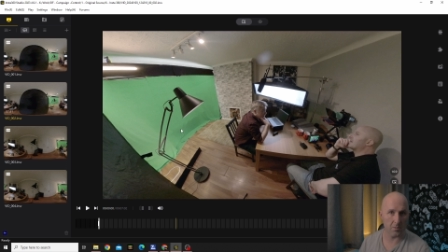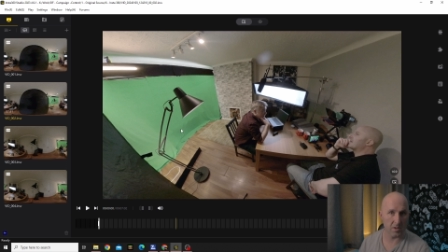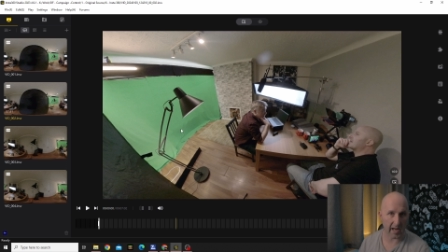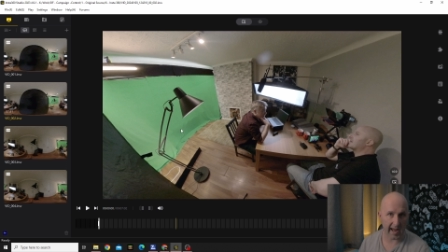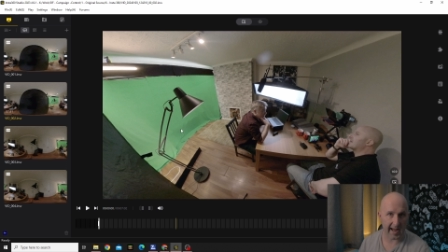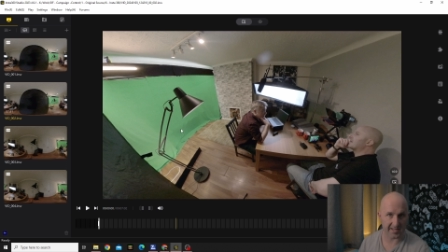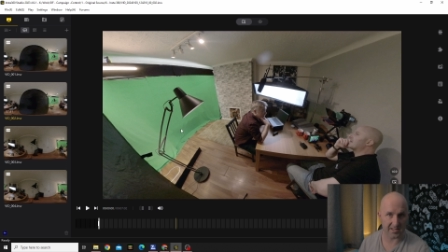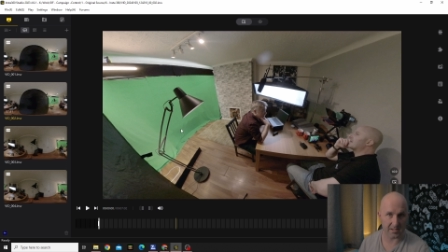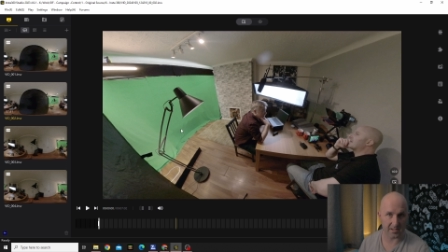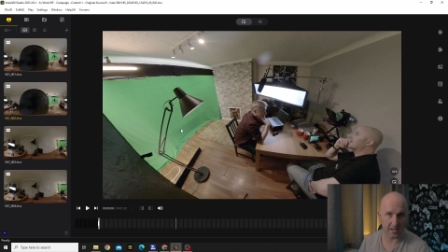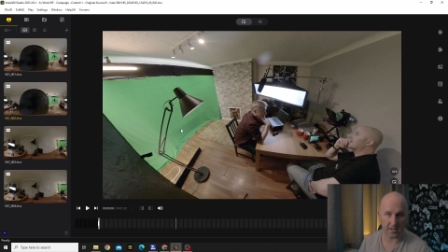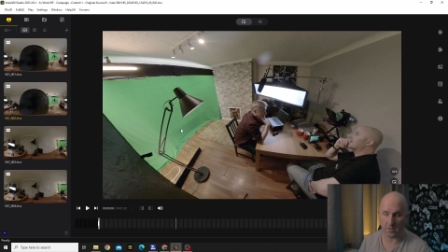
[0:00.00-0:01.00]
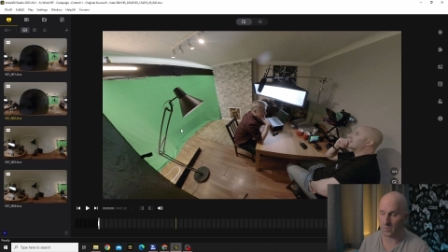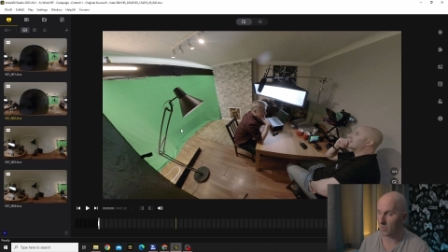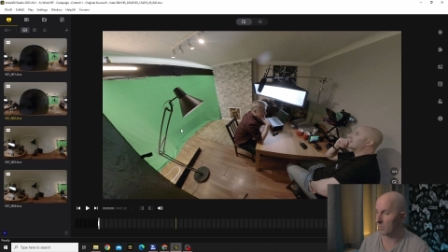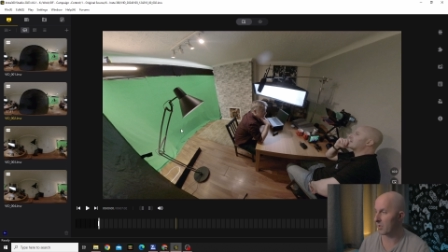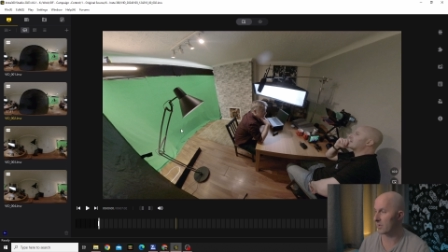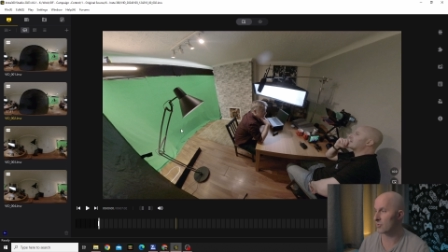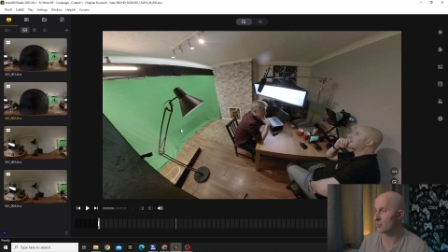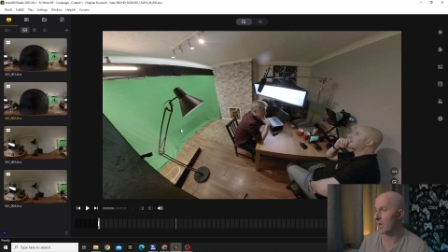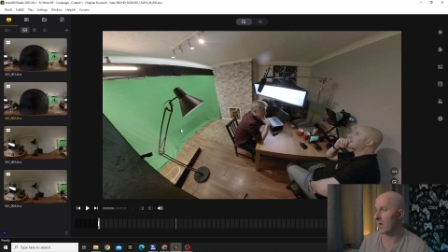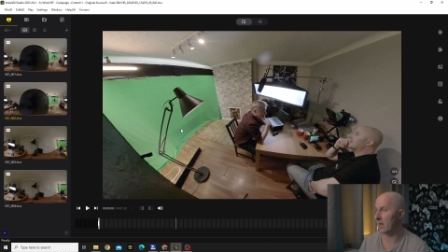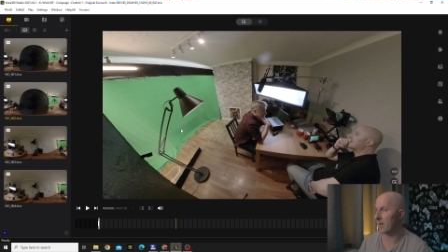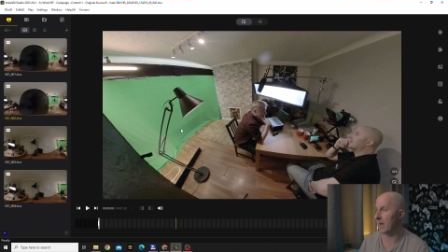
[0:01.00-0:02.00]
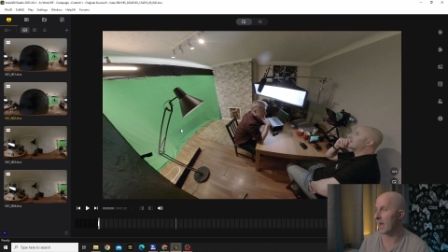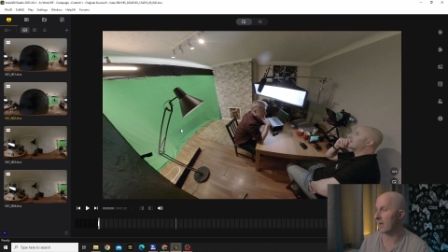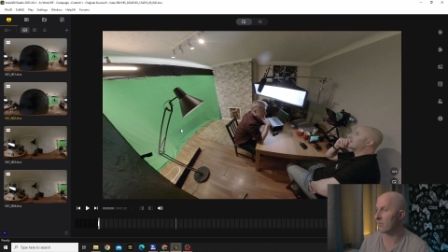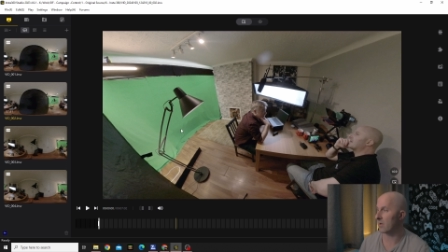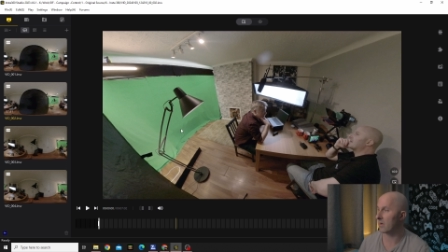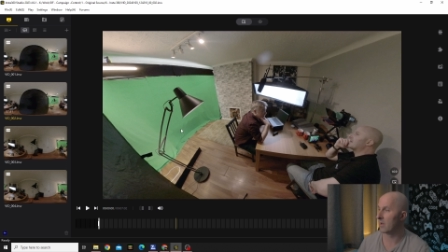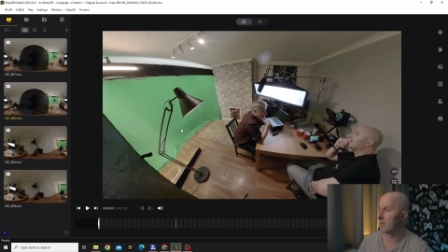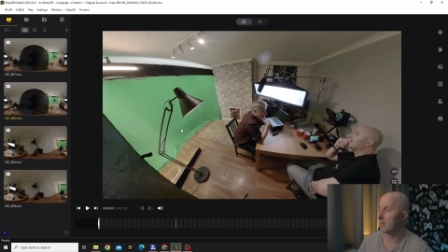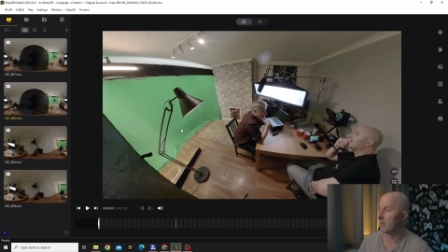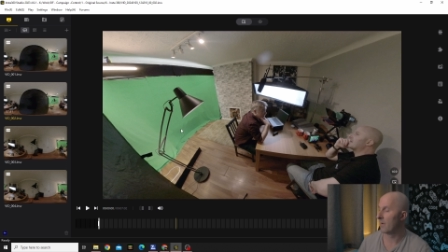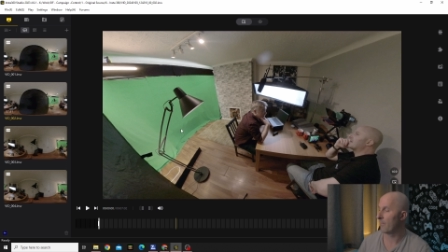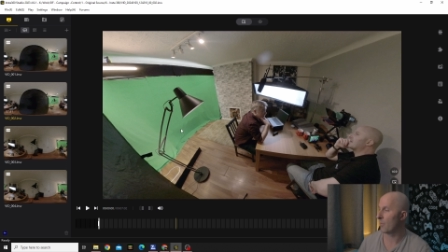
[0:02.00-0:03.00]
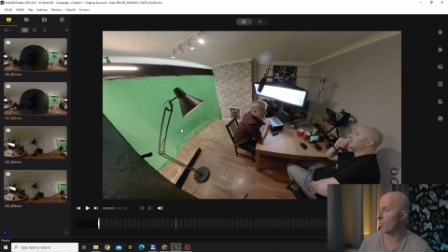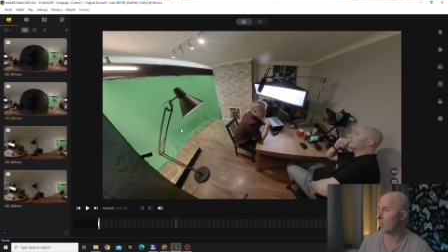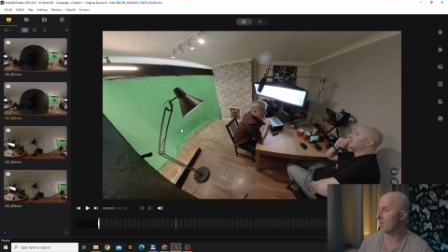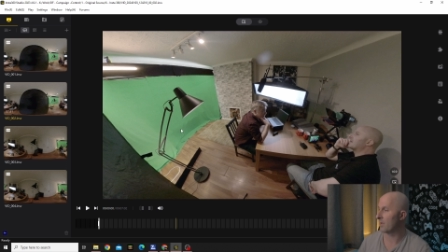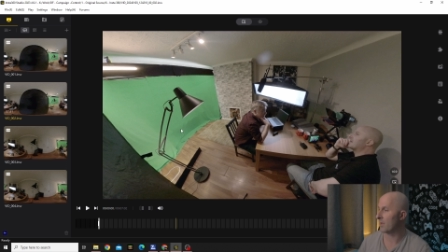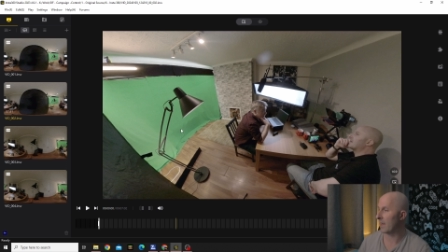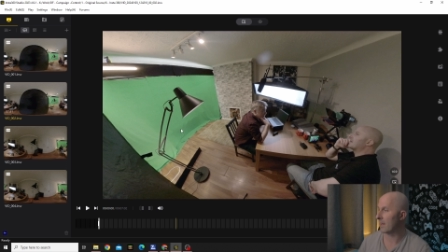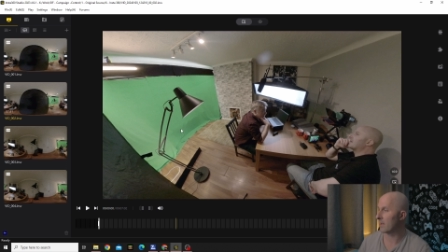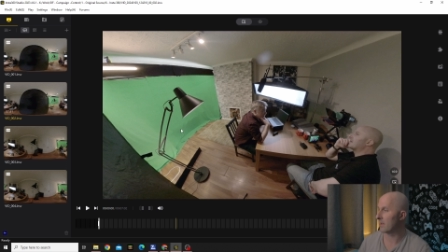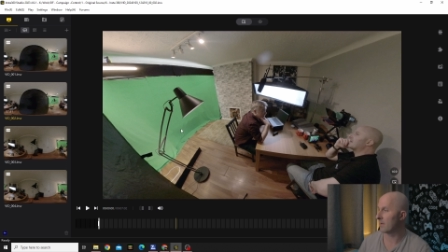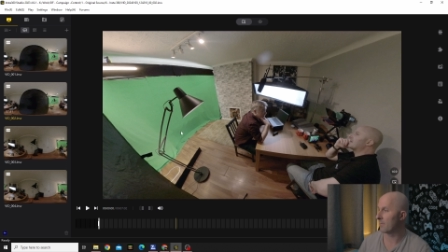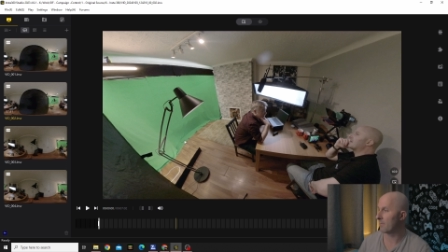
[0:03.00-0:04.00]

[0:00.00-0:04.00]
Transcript: test it and do a bit of trial and error with that.